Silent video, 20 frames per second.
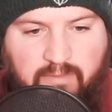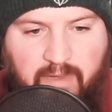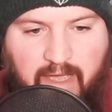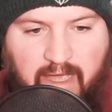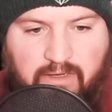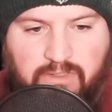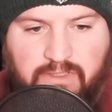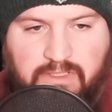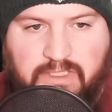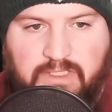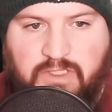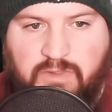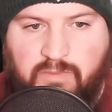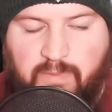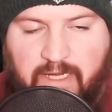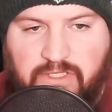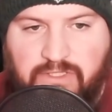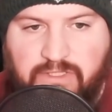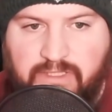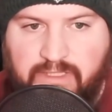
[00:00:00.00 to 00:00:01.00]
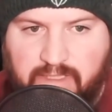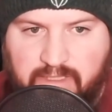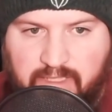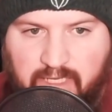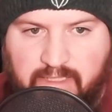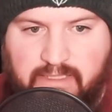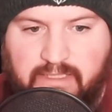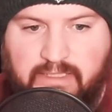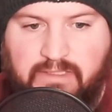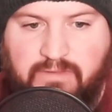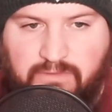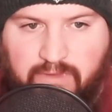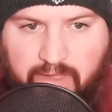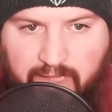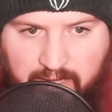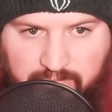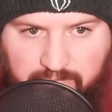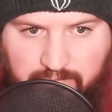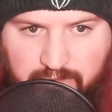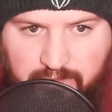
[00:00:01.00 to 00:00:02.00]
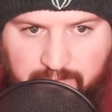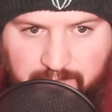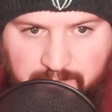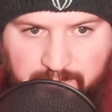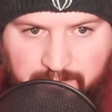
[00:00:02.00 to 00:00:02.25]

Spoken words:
matters, especially in the context of LiveView.